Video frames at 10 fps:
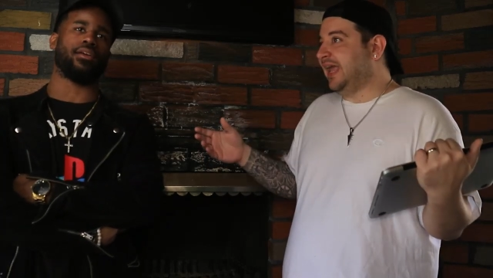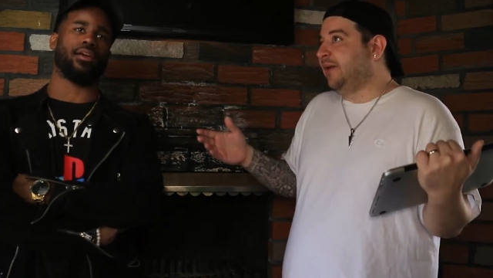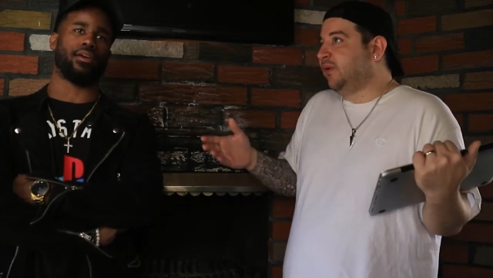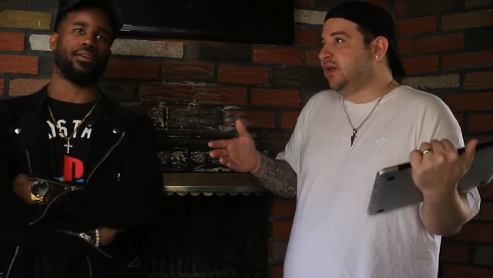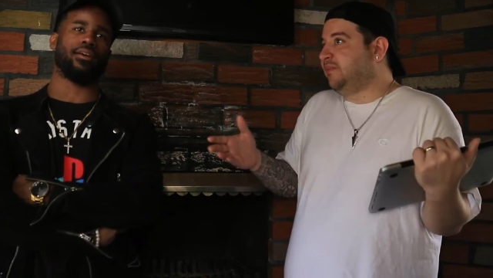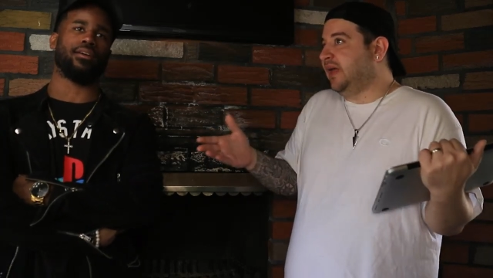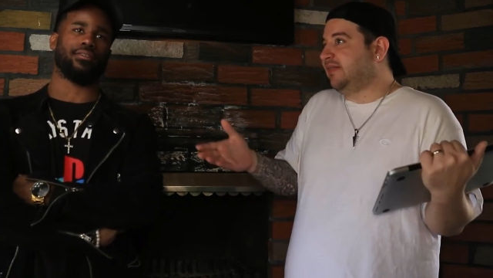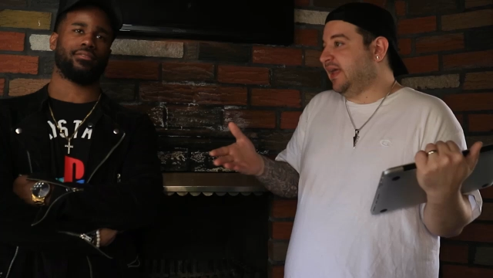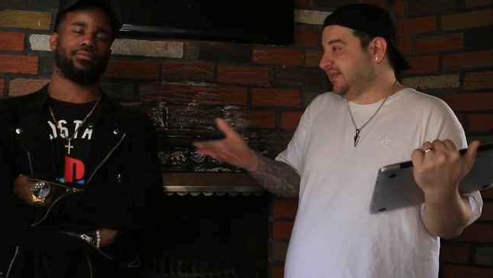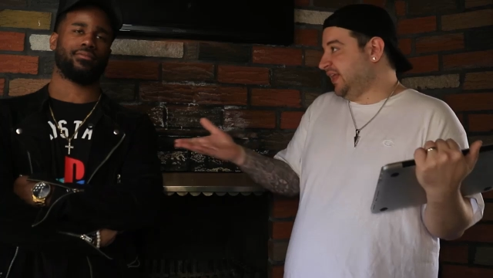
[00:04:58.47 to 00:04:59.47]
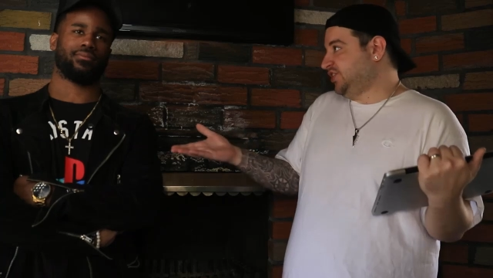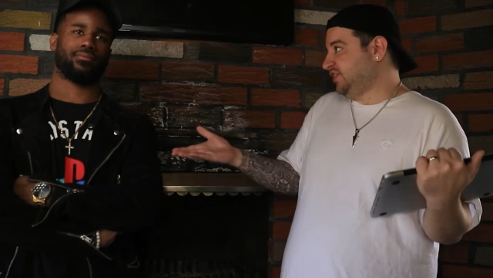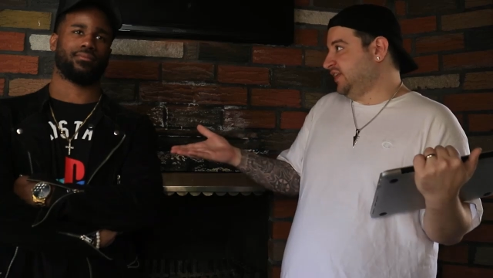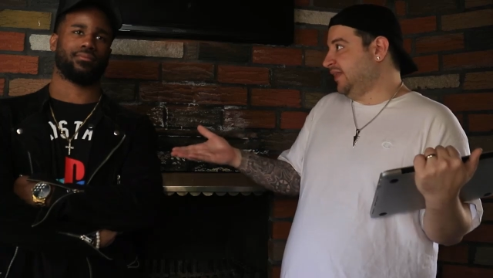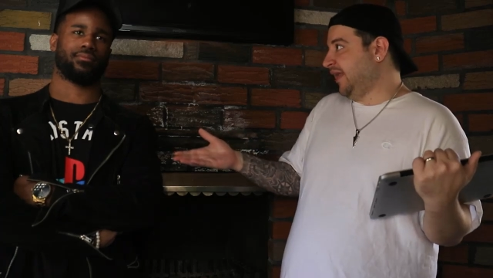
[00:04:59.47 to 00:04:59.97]
Speaker 1: It would have been like let's
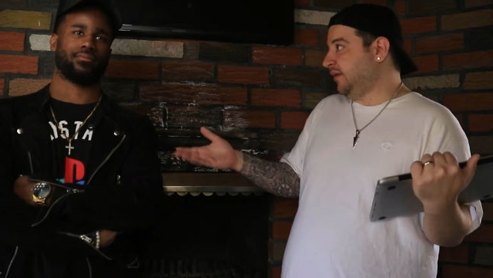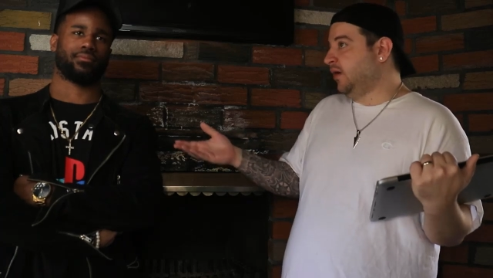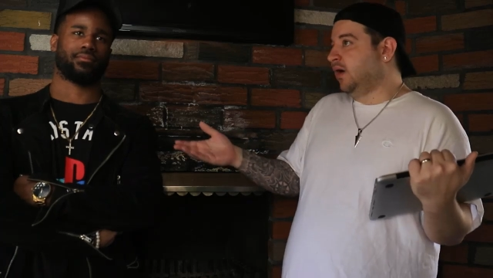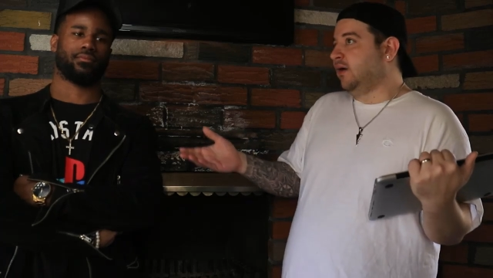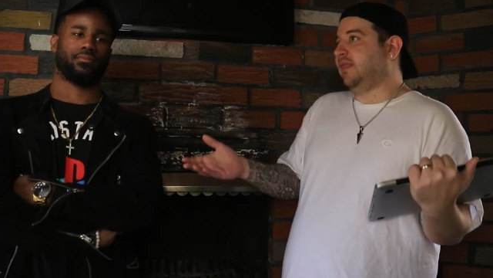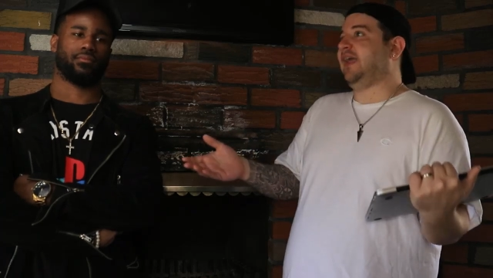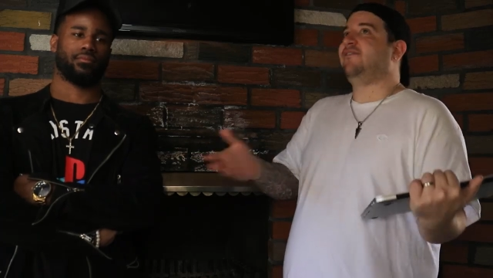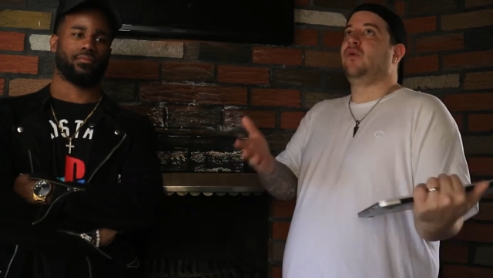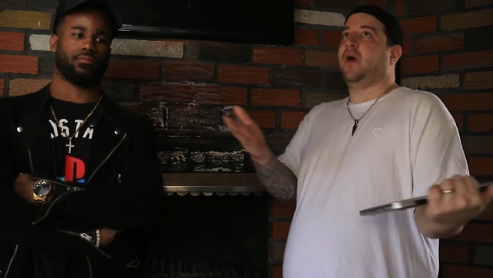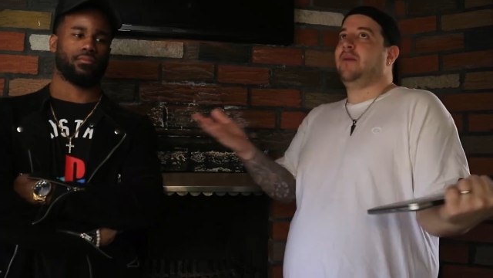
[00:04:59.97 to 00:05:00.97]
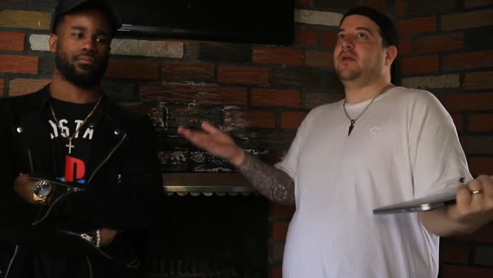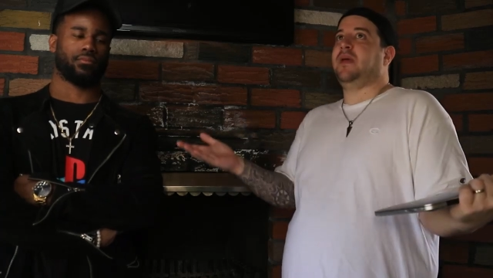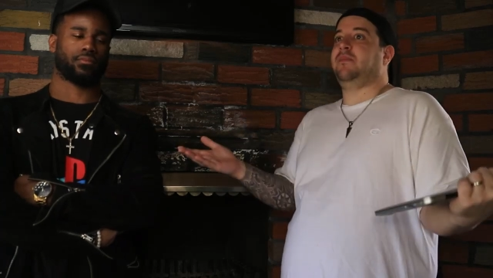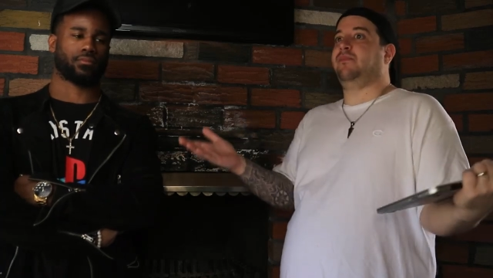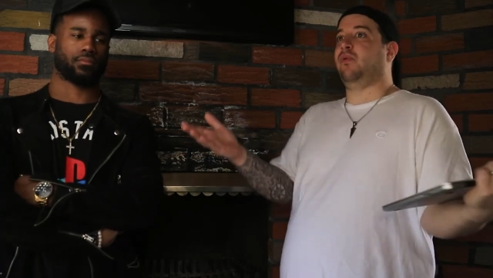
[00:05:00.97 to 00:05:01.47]
just say like like if you were able to
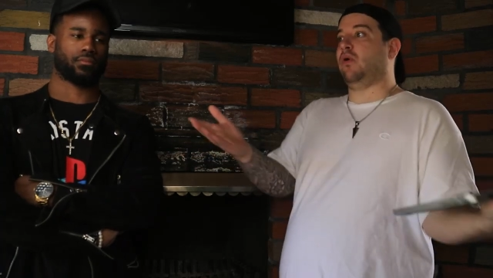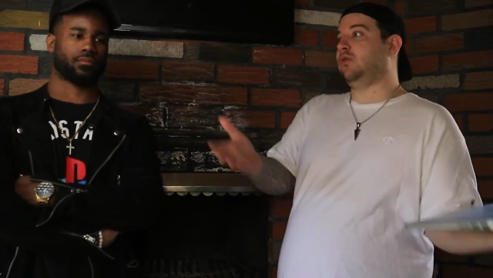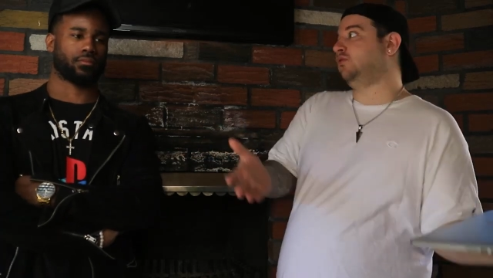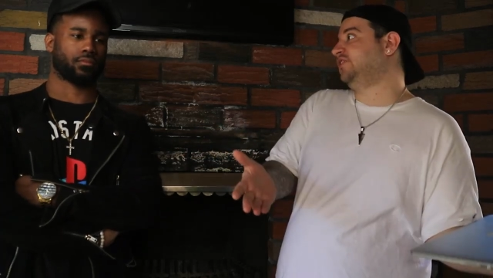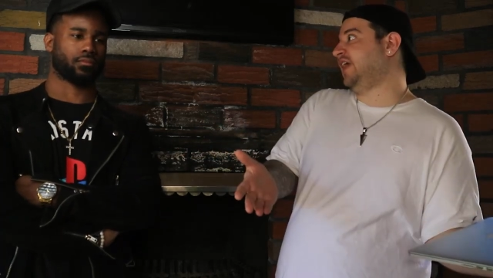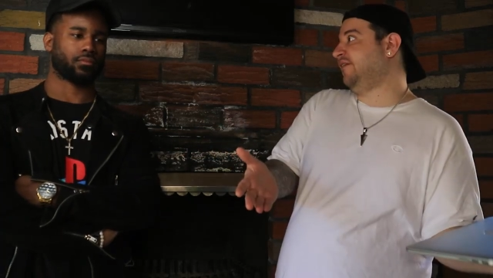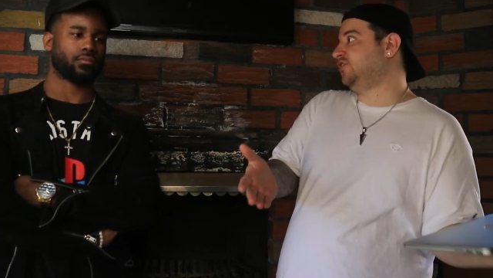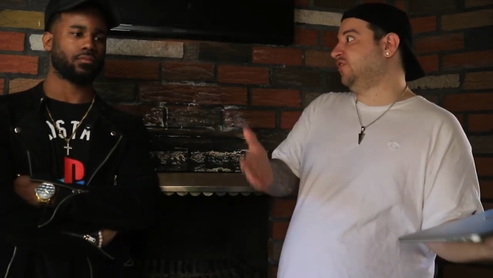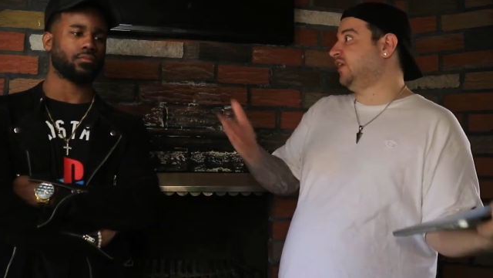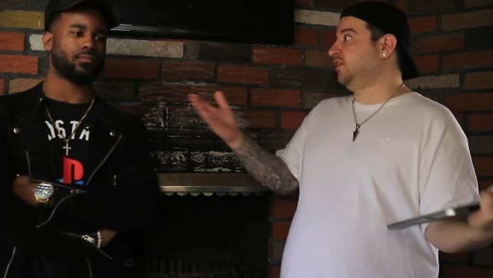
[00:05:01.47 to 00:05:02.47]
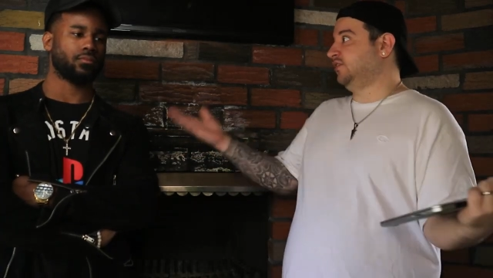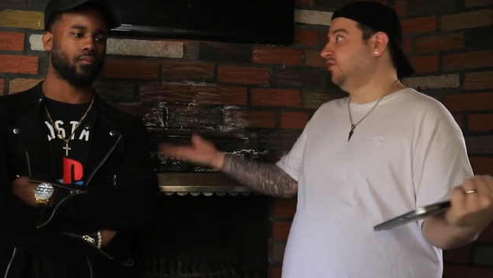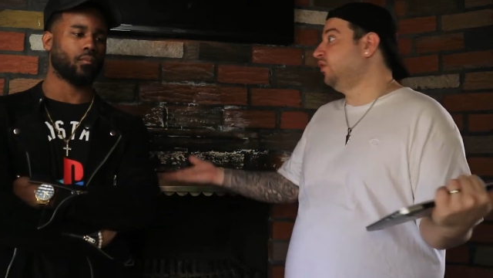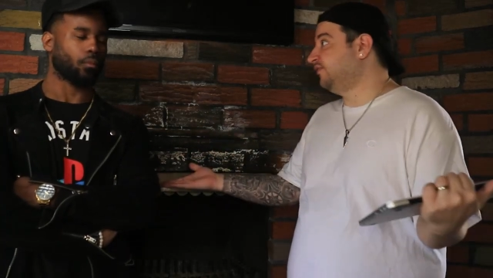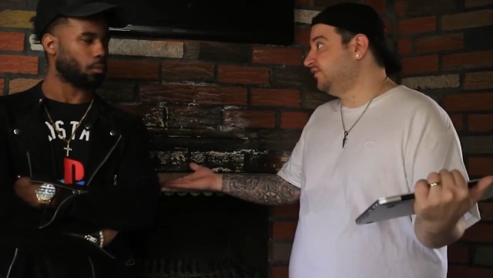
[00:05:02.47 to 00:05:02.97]
make Borreload Savage Dragon or,
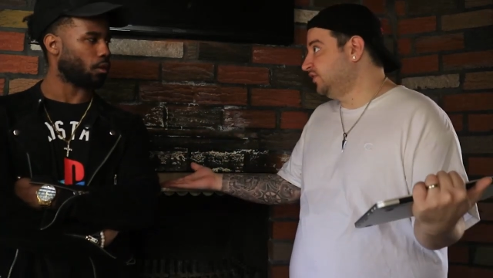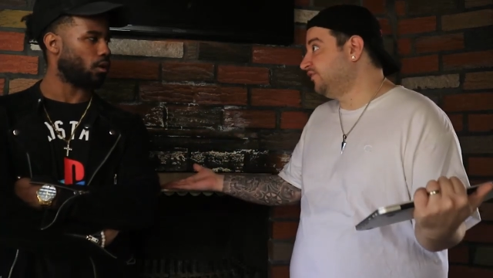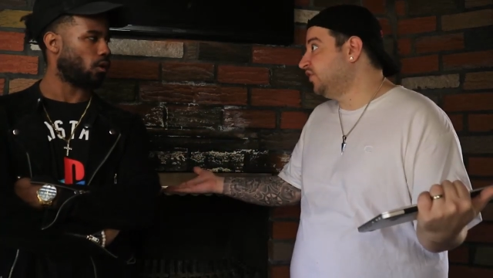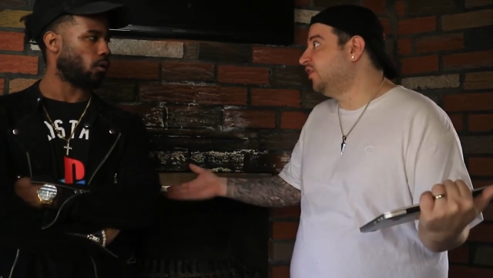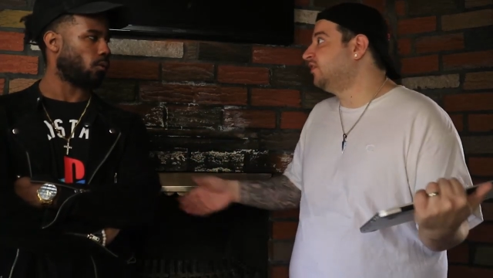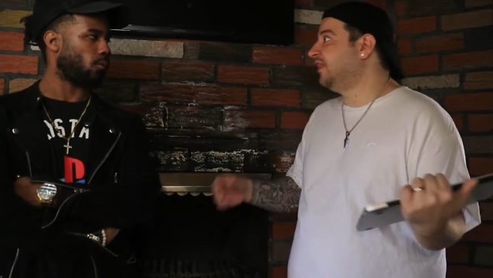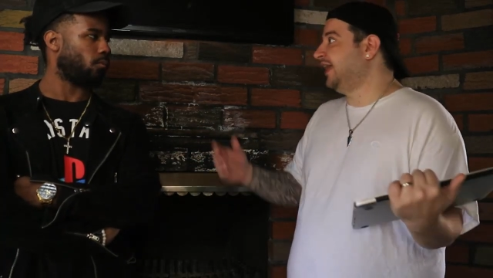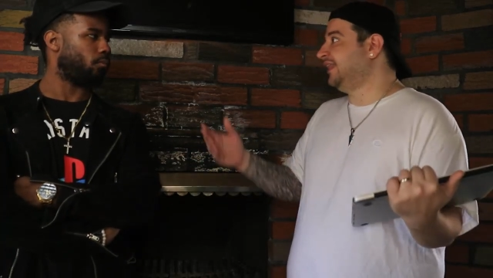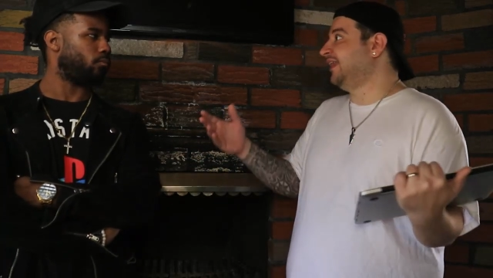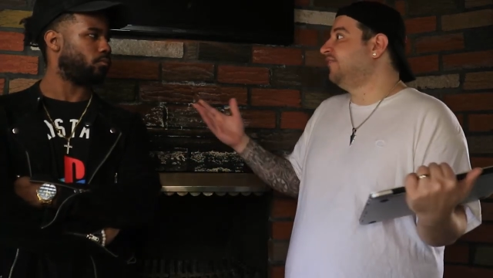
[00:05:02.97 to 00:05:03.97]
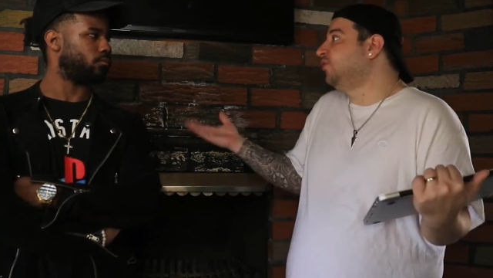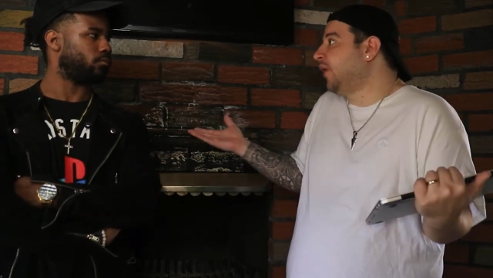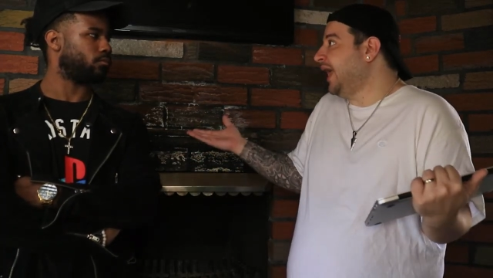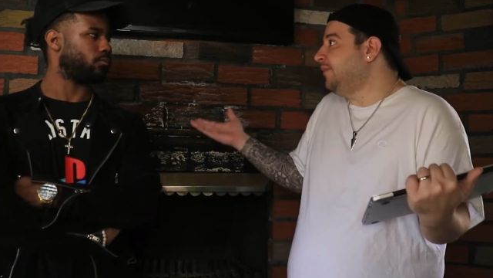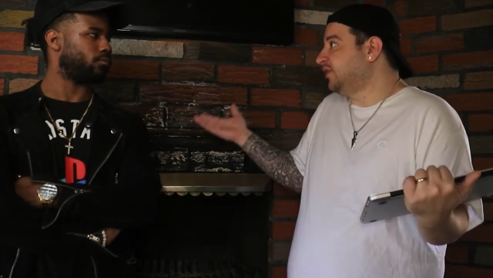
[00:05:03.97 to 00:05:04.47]
or Defleur, like like if you
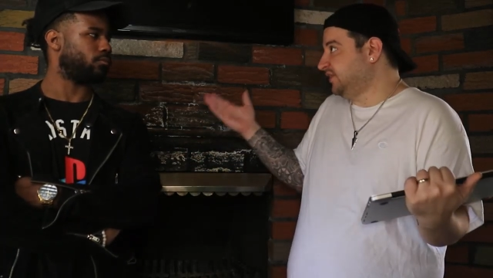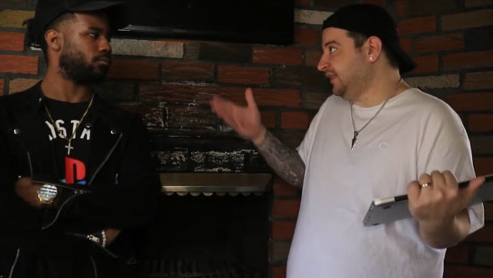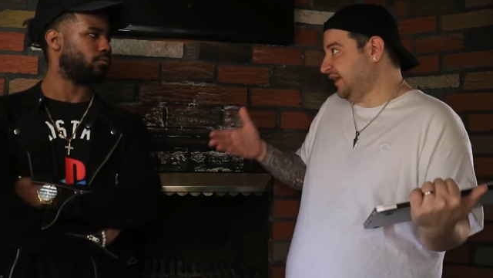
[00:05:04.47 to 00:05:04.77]
were able to